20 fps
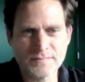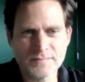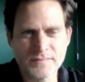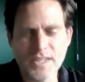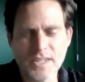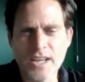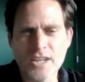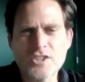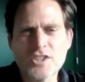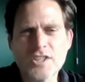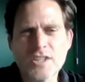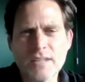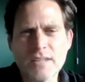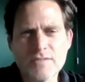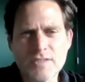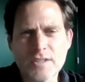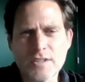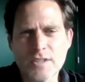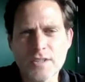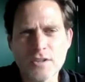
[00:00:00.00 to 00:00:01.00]
Yeah, she
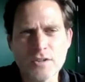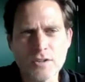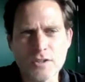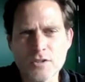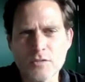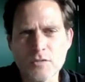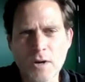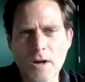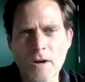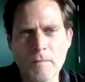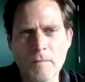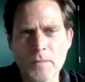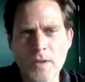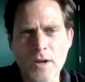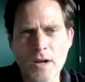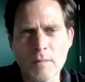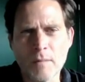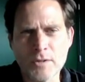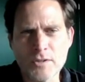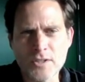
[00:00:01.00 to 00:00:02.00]
loves the theater as well,
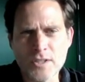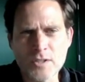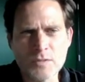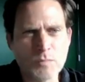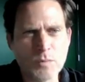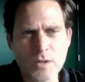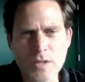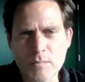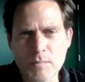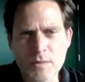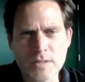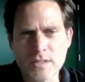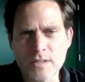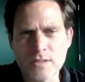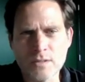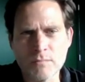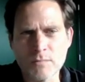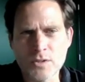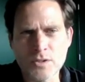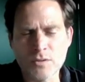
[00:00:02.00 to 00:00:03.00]
um, but she's really busy
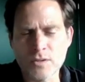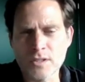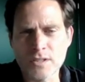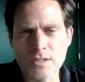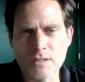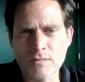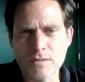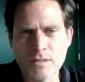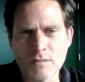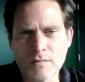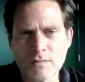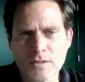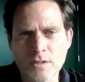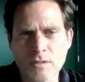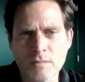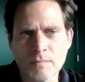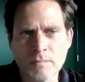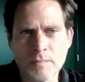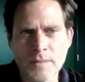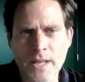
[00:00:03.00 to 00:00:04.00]
shooting TV and
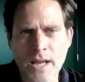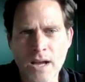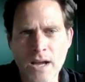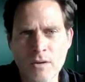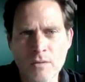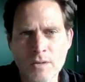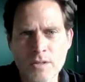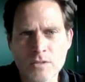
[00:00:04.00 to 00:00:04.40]
film now